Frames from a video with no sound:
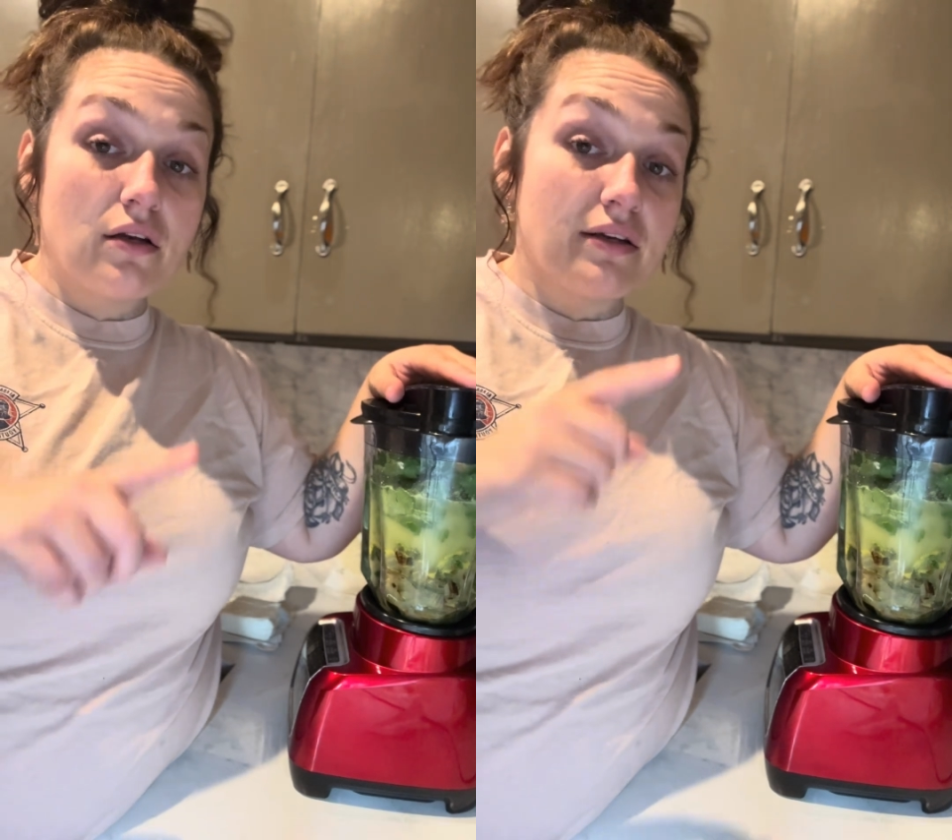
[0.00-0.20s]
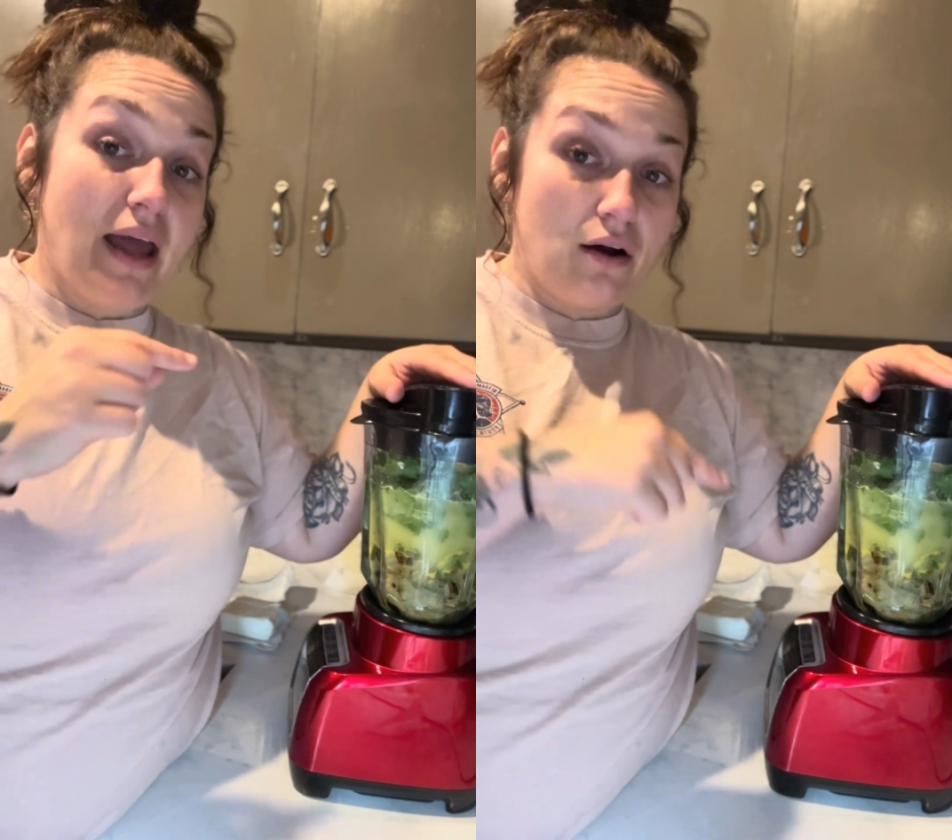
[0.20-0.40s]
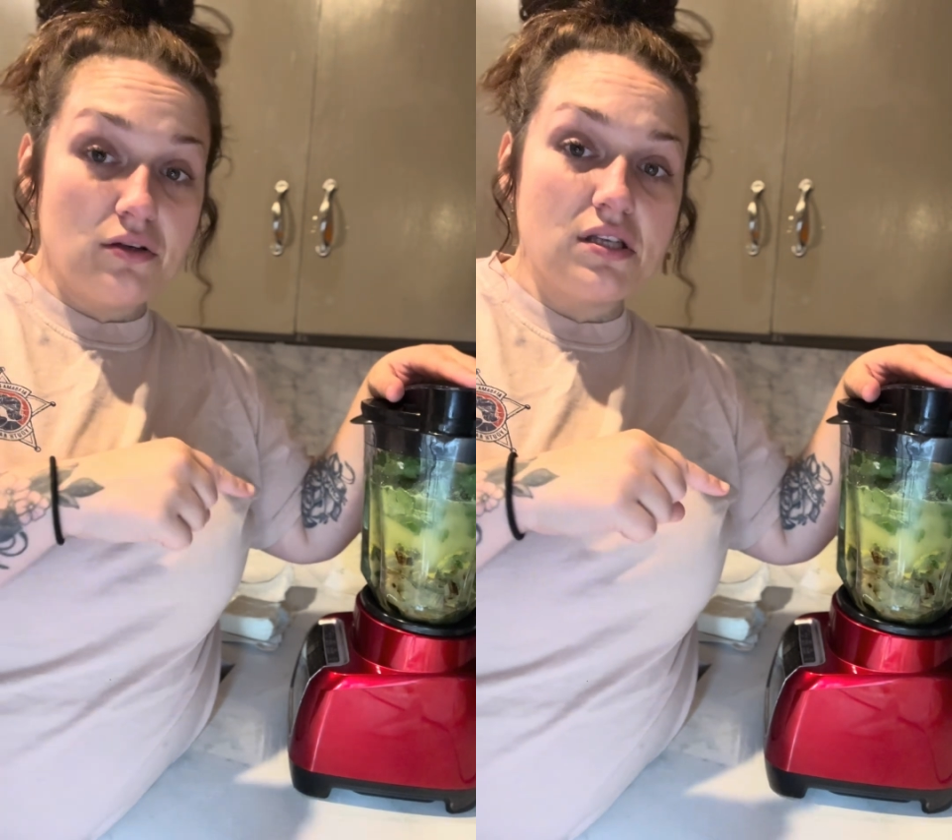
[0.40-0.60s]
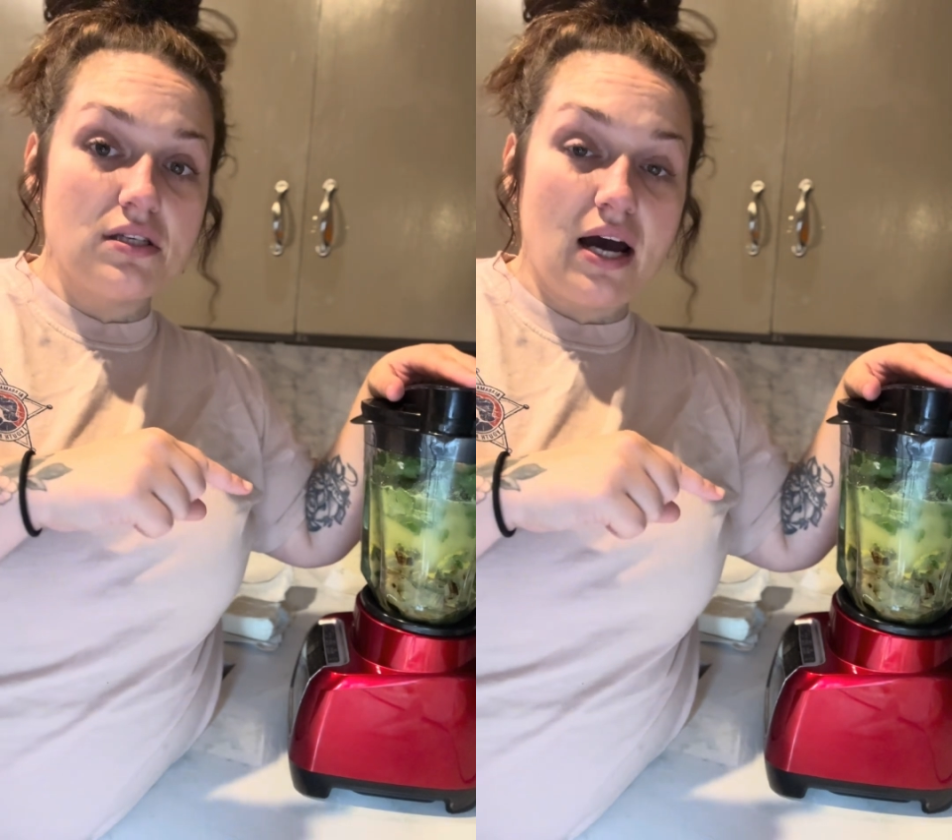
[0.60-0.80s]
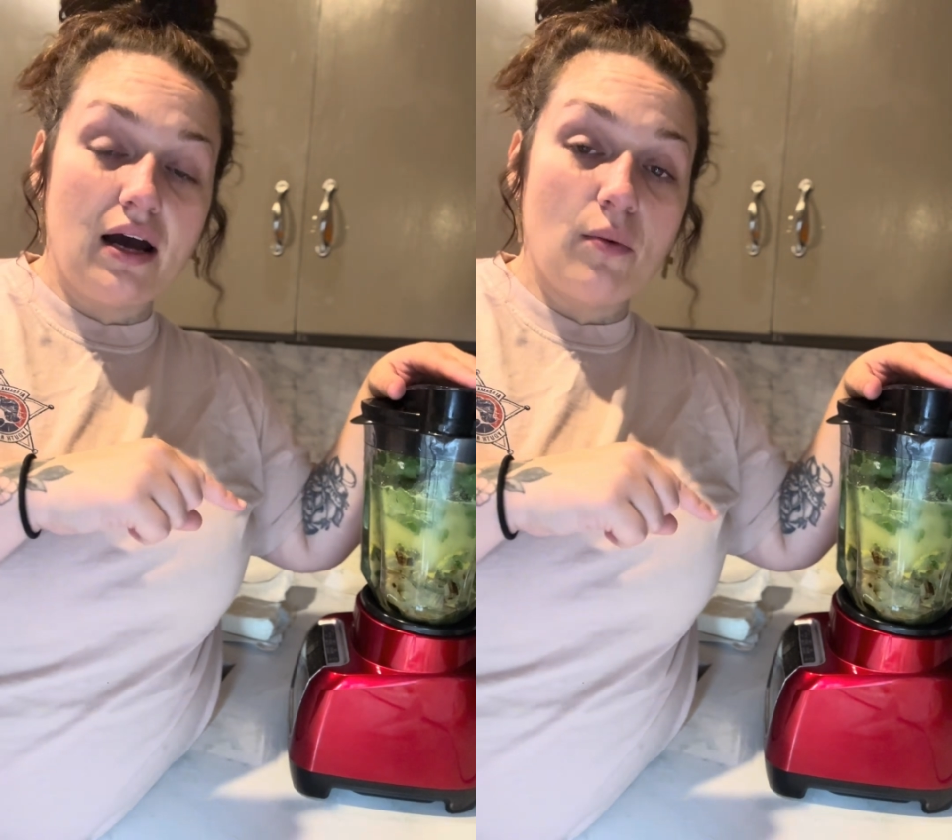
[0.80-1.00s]
now is the
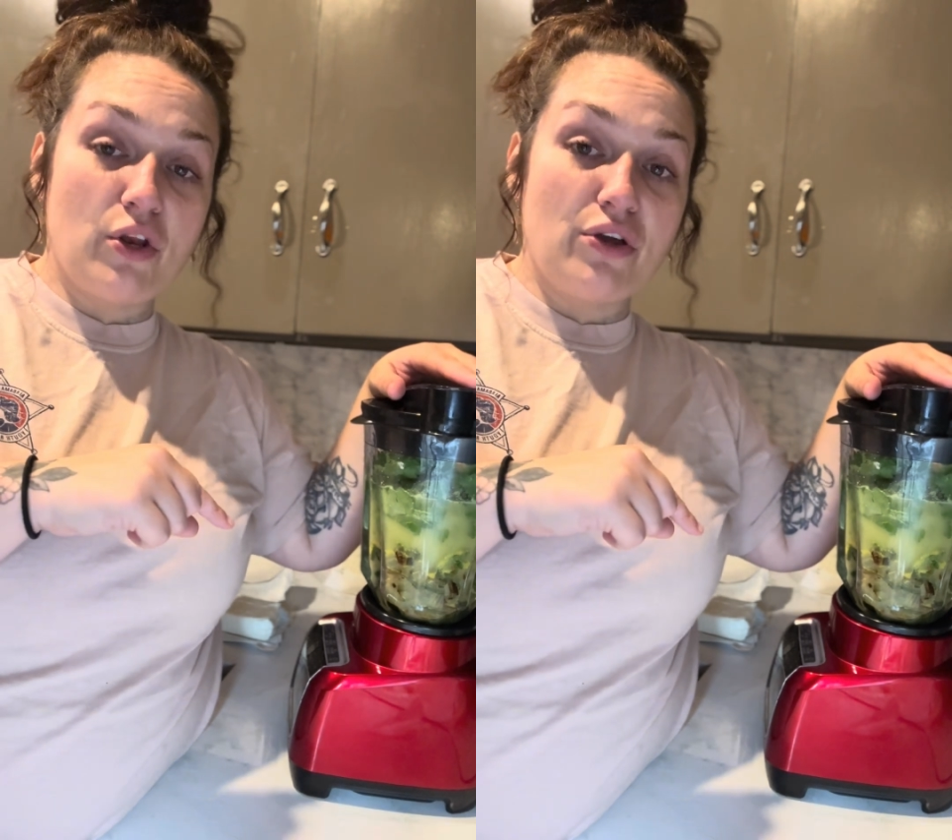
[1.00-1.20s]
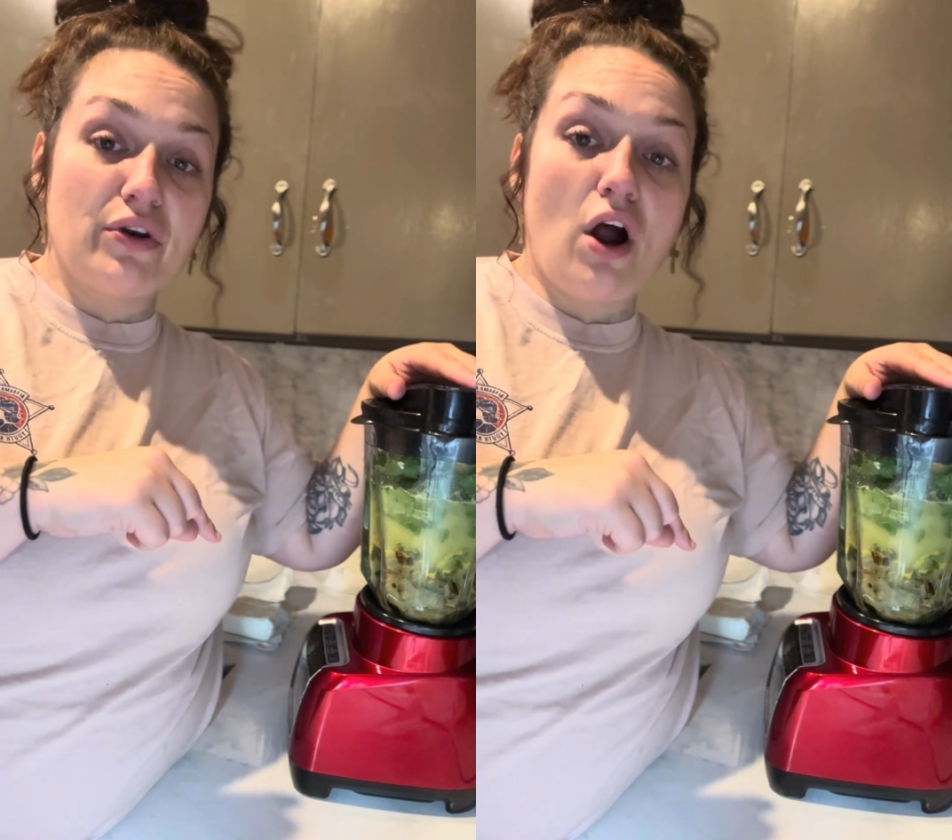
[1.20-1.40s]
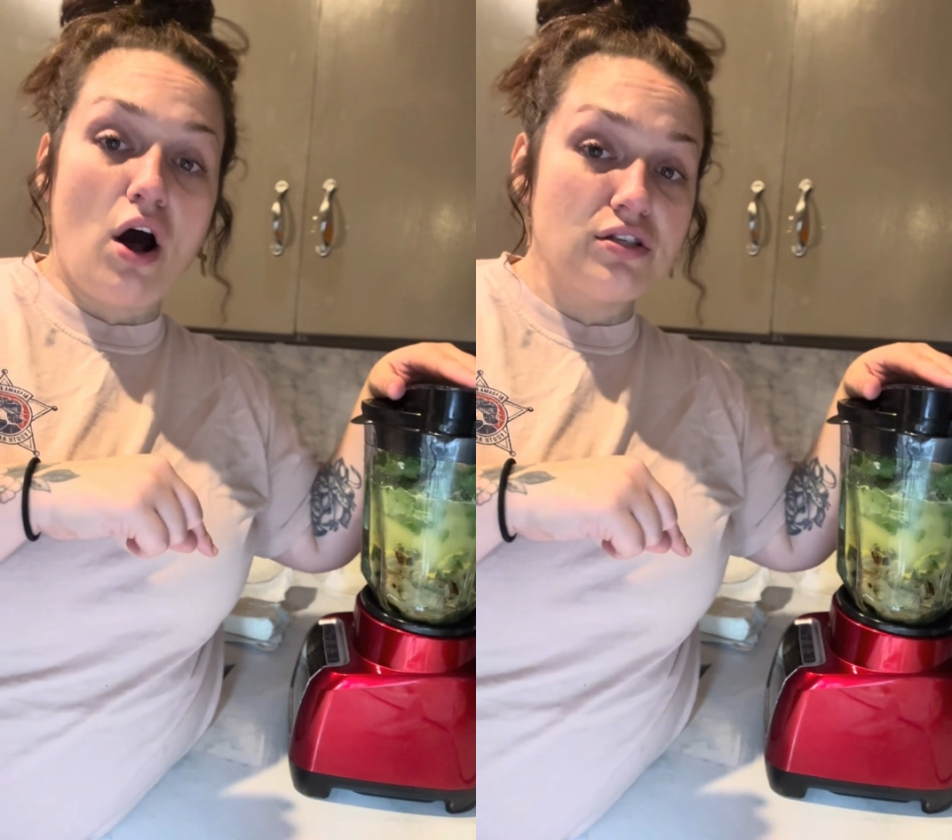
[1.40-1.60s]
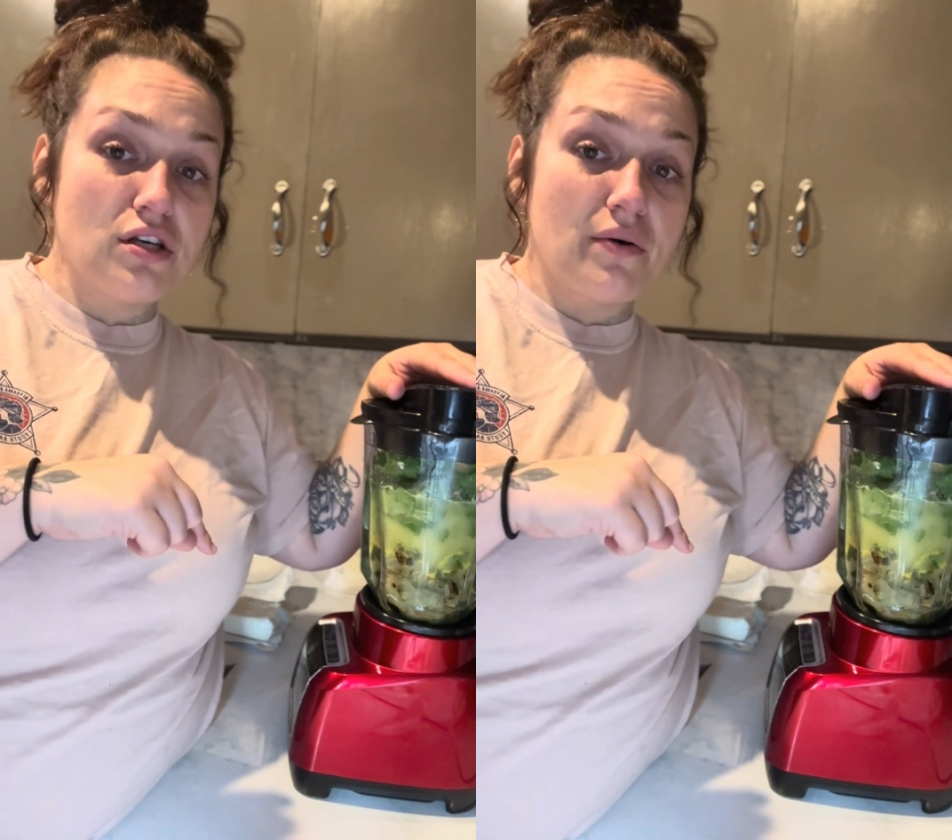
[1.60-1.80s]
time when you can also